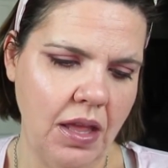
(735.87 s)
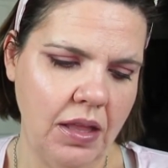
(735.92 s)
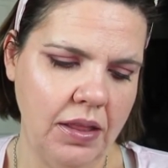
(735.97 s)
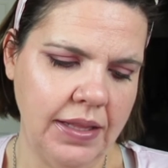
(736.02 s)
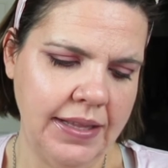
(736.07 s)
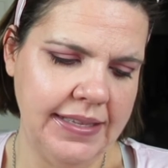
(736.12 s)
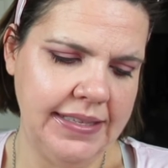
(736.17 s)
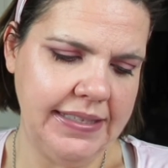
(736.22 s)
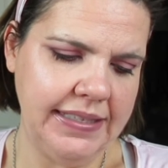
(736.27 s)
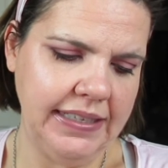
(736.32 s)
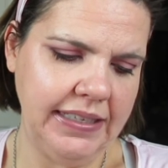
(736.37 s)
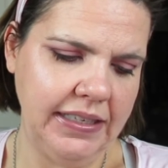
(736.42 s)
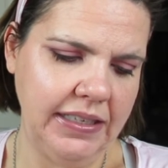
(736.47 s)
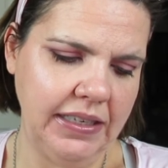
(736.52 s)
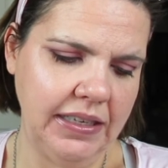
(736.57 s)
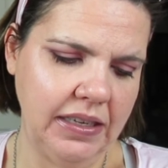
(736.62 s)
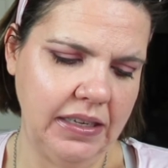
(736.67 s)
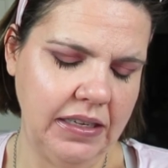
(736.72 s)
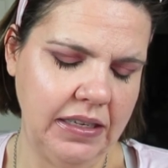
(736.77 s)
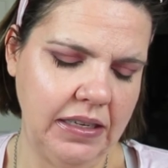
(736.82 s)
Let's
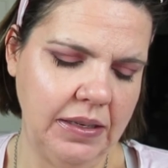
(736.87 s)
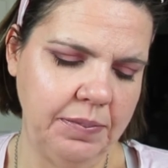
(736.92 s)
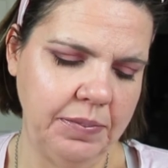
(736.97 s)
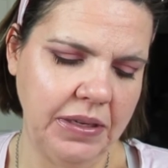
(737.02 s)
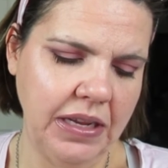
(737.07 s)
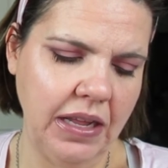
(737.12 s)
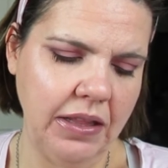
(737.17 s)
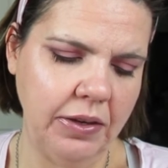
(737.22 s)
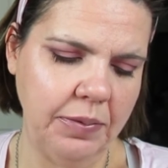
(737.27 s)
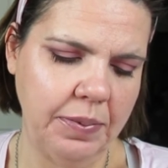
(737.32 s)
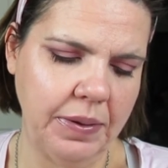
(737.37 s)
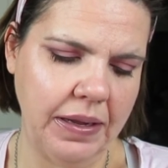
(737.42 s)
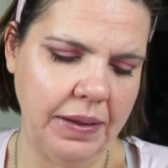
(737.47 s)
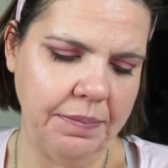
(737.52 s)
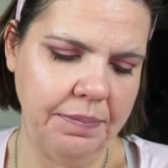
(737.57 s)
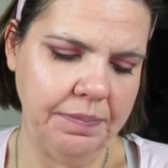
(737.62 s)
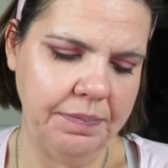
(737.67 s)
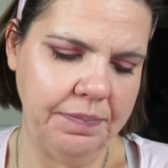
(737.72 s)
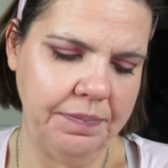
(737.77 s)
see. Um, ColourPop.